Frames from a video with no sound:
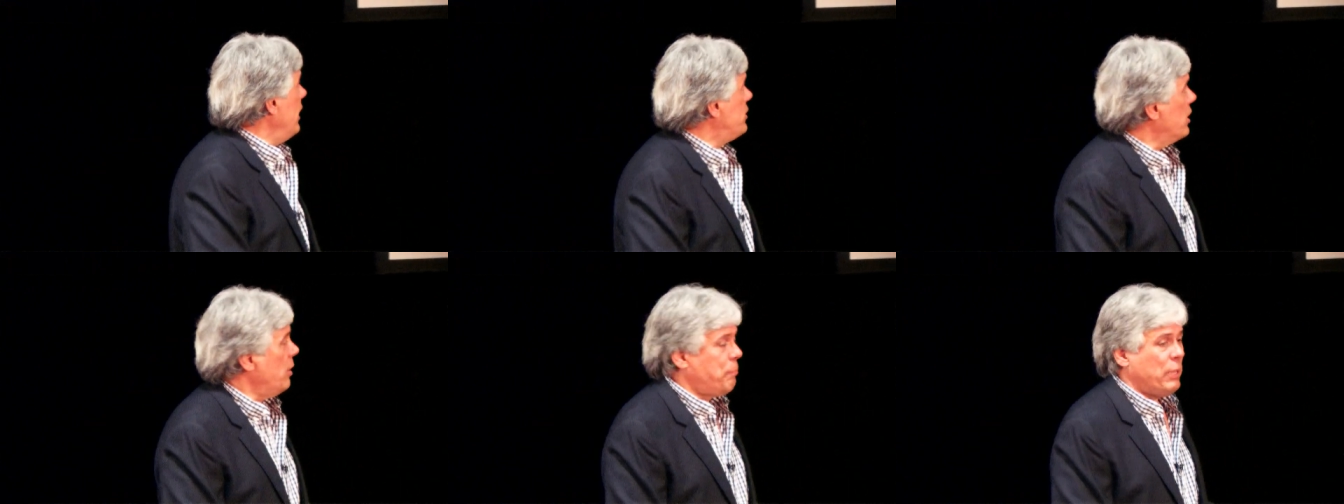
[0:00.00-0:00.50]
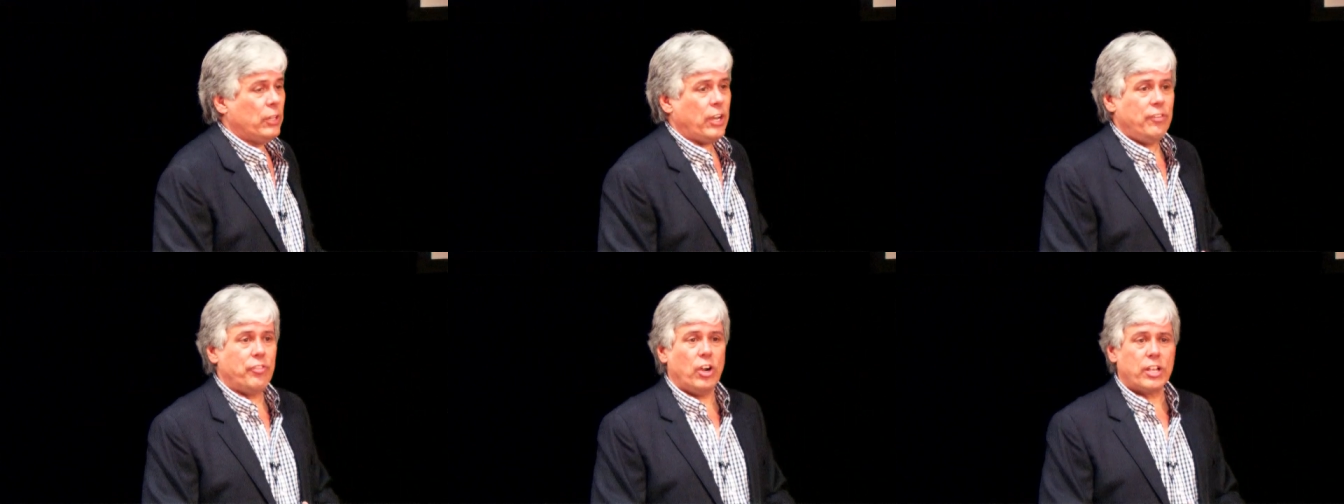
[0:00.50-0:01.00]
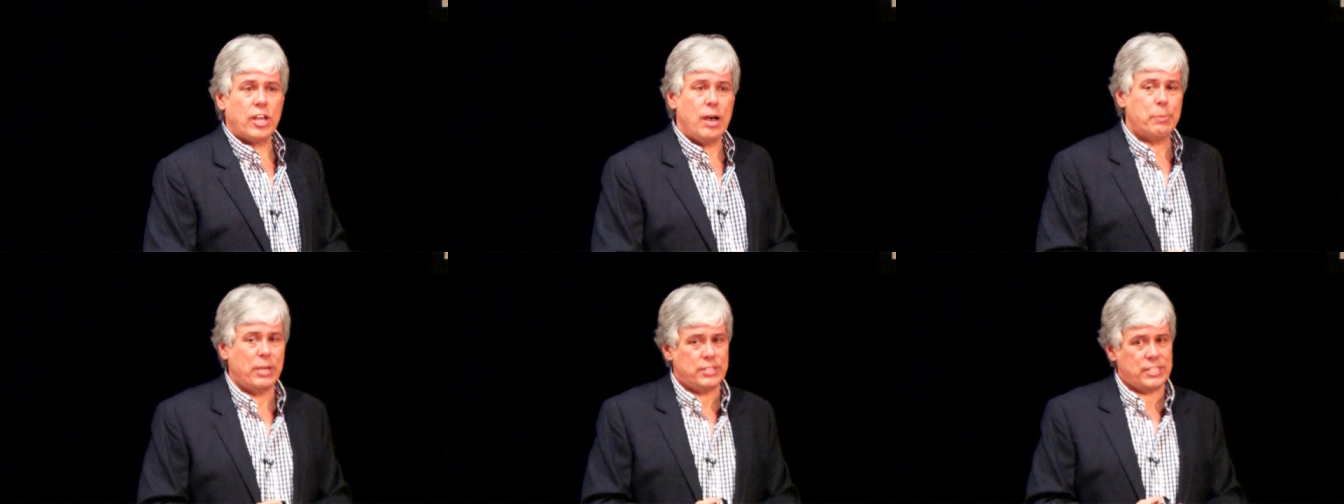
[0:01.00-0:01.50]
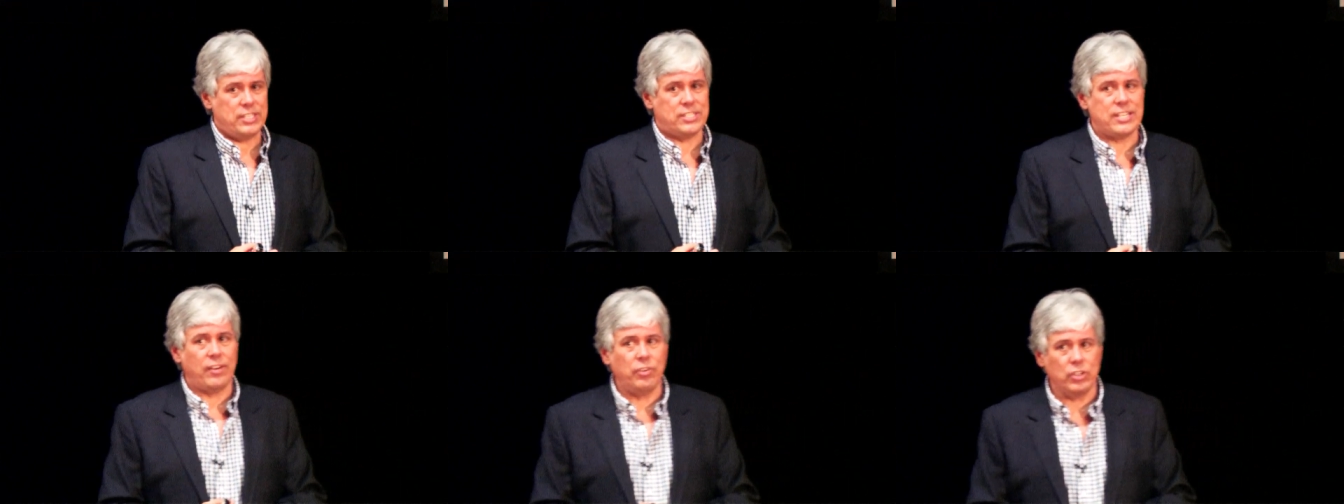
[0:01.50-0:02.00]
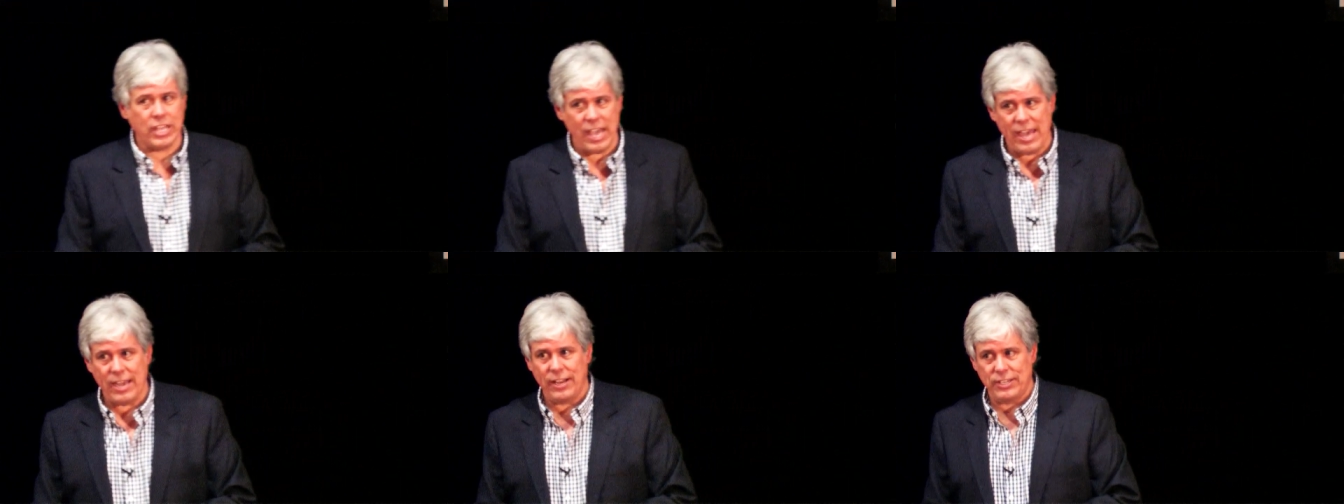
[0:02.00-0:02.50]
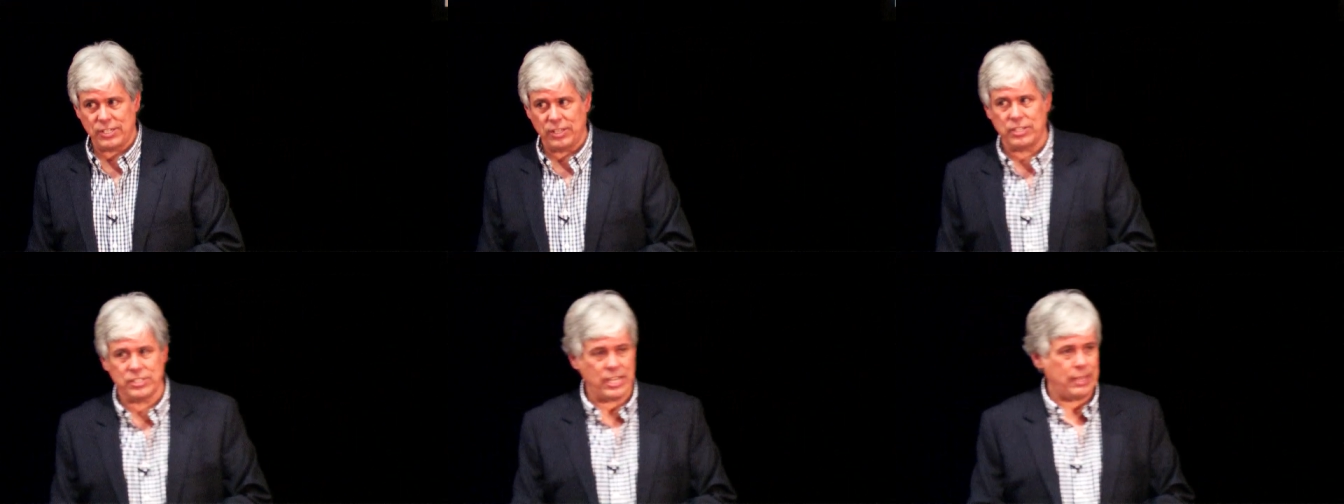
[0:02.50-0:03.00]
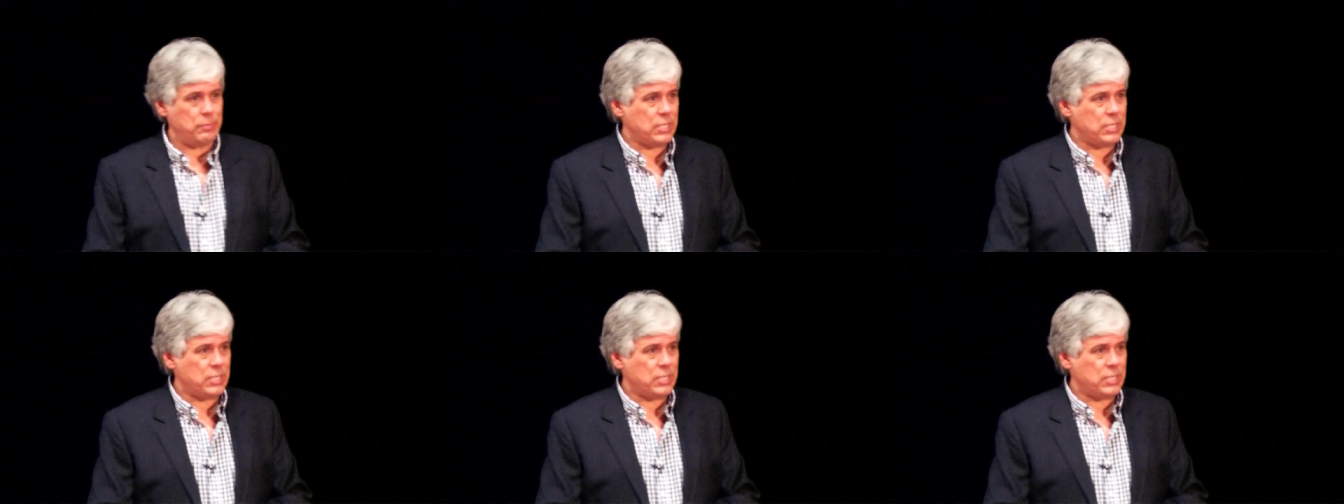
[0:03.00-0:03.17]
it's an ability for a company to see several candidates at the same